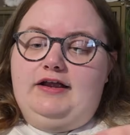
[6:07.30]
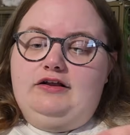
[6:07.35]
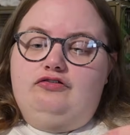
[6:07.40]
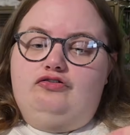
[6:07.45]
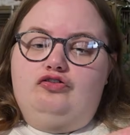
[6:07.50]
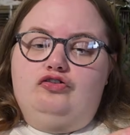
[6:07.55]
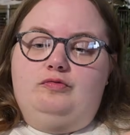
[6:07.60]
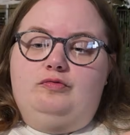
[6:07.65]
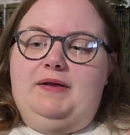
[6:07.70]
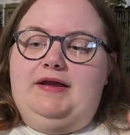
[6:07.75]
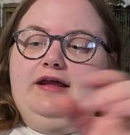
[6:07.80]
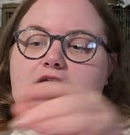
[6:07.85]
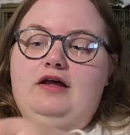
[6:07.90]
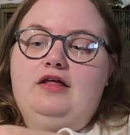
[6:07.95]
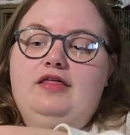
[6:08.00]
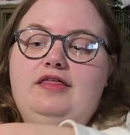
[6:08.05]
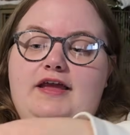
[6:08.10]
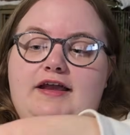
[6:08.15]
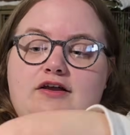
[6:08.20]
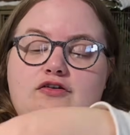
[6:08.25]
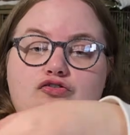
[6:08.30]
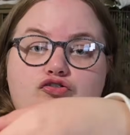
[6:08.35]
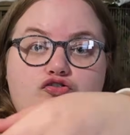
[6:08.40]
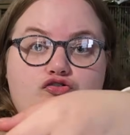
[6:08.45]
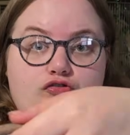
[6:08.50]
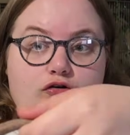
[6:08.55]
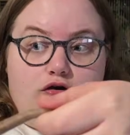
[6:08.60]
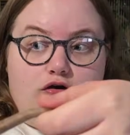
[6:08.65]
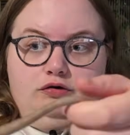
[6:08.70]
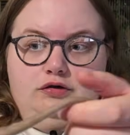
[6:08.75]
It should be thick and
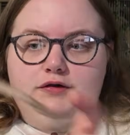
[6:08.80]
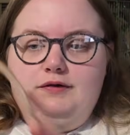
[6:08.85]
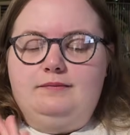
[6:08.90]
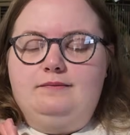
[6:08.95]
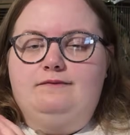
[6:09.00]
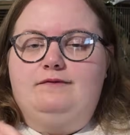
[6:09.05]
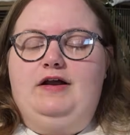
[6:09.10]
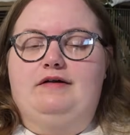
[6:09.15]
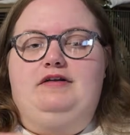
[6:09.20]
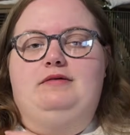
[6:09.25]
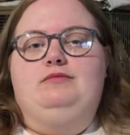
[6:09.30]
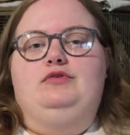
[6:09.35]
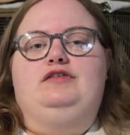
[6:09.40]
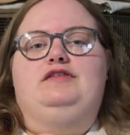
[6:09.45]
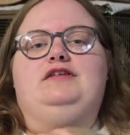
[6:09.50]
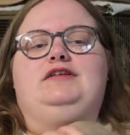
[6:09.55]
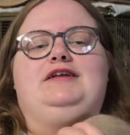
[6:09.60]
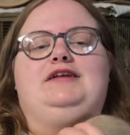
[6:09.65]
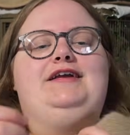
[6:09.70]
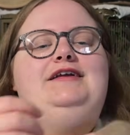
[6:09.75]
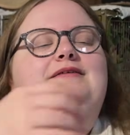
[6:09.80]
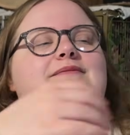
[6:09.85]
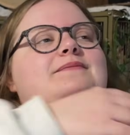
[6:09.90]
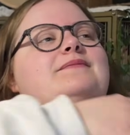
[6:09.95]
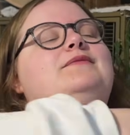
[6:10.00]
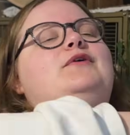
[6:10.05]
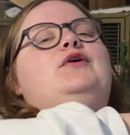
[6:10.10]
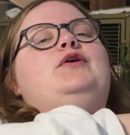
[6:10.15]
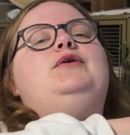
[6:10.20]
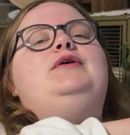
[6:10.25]
strong, very muscly.
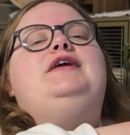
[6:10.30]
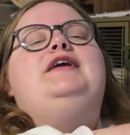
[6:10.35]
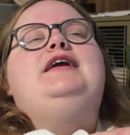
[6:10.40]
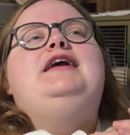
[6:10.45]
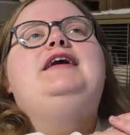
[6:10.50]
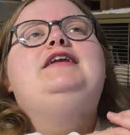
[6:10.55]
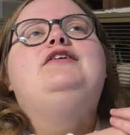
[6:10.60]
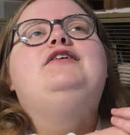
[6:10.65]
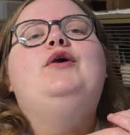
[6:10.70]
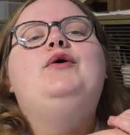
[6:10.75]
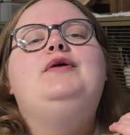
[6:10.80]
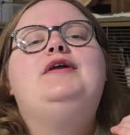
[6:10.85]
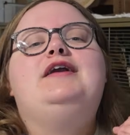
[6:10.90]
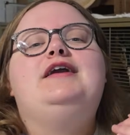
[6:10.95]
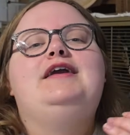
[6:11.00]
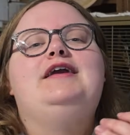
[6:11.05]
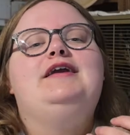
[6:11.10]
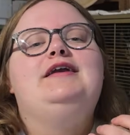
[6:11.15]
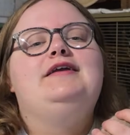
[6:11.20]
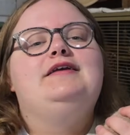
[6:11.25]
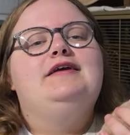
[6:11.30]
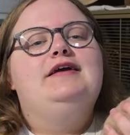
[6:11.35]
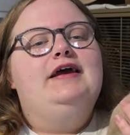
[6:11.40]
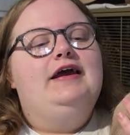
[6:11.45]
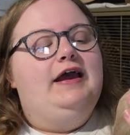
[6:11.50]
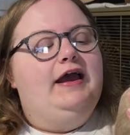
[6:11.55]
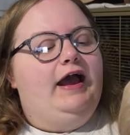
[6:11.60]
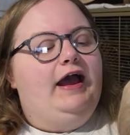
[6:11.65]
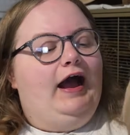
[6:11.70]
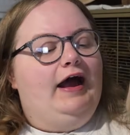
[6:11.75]
Okie dokie.
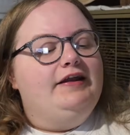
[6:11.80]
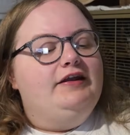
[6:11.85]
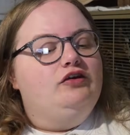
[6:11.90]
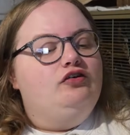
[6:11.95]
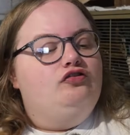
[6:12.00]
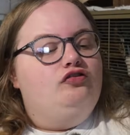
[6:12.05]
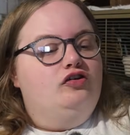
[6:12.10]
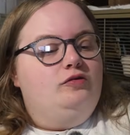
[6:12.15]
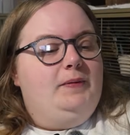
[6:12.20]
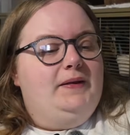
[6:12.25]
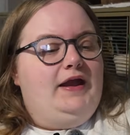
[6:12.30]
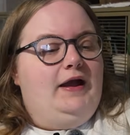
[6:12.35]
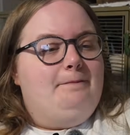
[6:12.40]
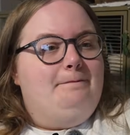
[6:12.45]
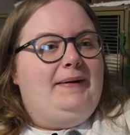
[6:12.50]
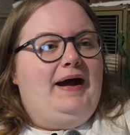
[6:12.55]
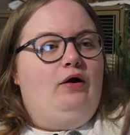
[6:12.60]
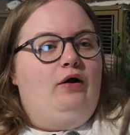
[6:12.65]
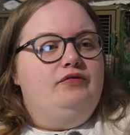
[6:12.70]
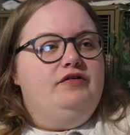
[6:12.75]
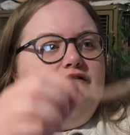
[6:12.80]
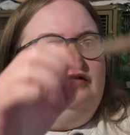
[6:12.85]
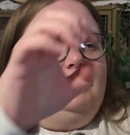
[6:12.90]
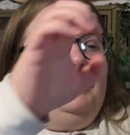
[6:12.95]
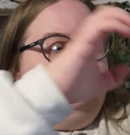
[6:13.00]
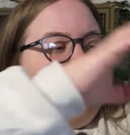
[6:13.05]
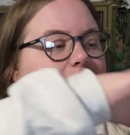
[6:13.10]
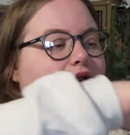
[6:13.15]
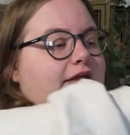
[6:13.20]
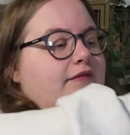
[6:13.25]
And it should be about the
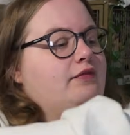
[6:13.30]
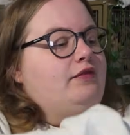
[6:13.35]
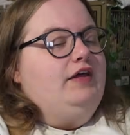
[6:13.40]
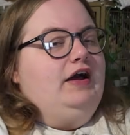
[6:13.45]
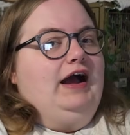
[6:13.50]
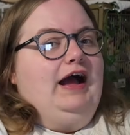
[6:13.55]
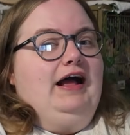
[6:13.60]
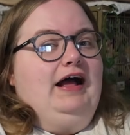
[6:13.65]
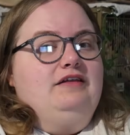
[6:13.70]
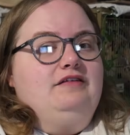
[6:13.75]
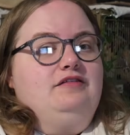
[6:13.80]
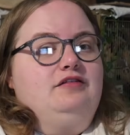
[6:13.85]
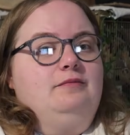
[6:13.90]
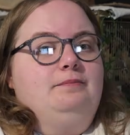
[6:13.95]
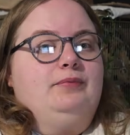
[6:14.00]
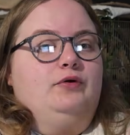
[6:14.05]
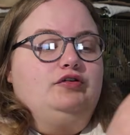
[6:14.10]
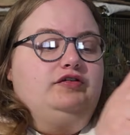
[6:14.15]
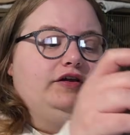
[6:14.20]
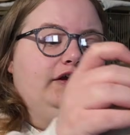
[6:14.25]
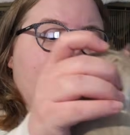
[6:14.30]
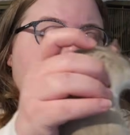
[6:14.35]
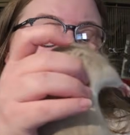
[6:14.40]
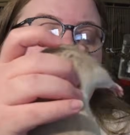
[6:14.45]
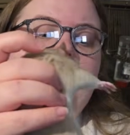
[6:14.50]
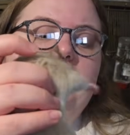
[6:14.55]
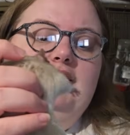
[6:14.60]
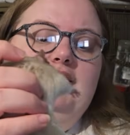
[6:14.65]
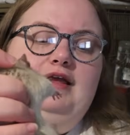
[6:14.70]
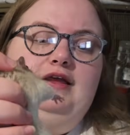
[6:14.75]
same length as the
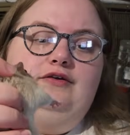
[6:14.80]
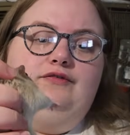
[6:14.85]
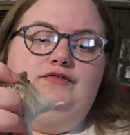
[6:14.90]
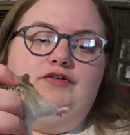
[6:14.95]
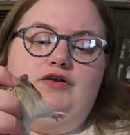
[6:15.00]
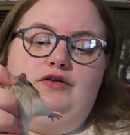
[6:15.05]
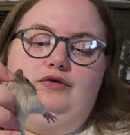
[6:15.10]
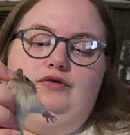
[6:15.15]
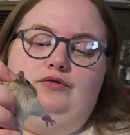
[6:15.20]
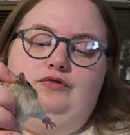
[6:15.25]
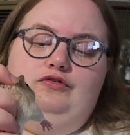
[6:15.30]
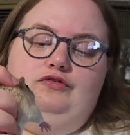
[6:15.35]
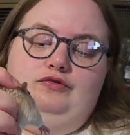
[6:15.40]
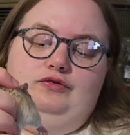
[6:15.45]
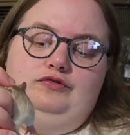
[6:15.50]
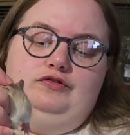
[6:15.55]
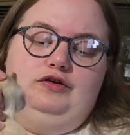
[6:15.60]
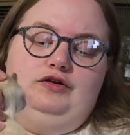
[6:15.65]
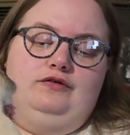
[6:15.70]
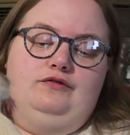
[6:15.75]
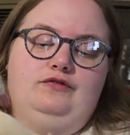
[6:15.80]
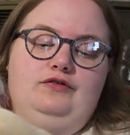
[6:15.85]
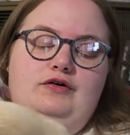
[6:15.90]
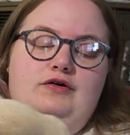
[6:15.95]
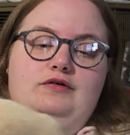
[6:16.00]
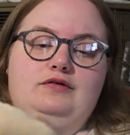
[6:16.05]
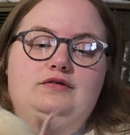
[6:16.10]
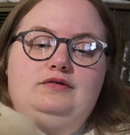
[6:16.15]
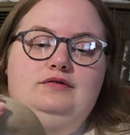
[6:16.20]
body. If you sort of